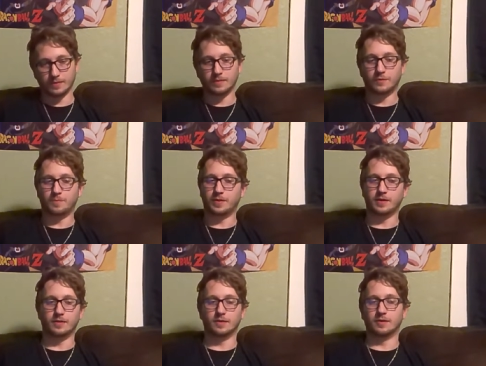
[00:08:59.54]
with
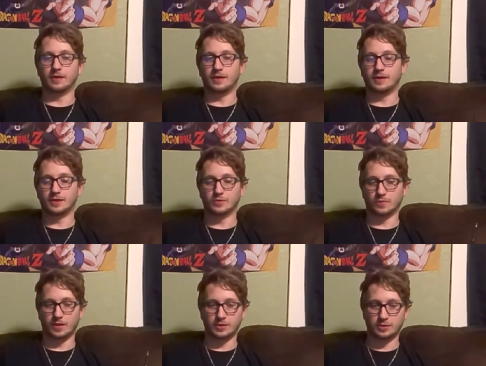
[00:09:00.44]
Peter and his
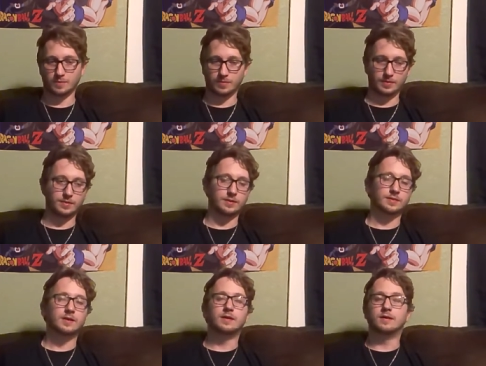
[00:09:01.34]
relationship with
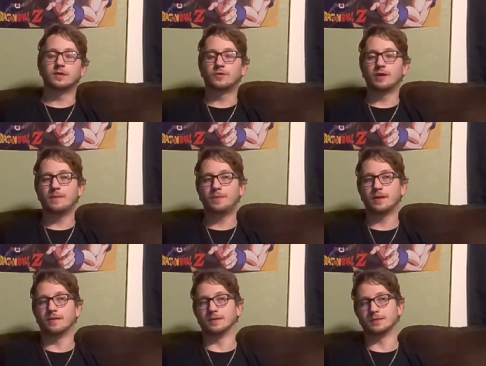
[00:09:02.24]
his
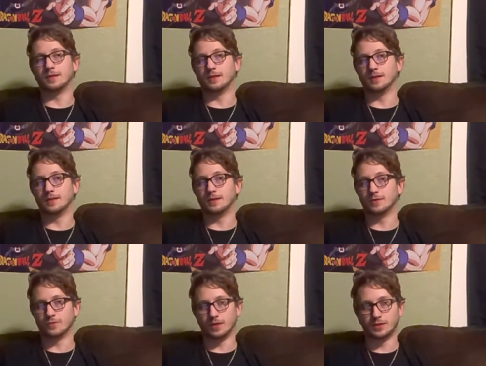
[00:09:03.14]
grandparents, and then his
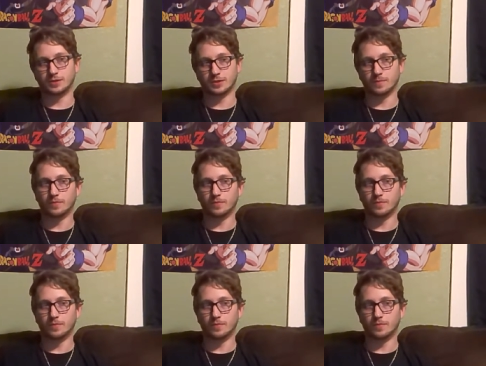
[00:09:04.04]
relationship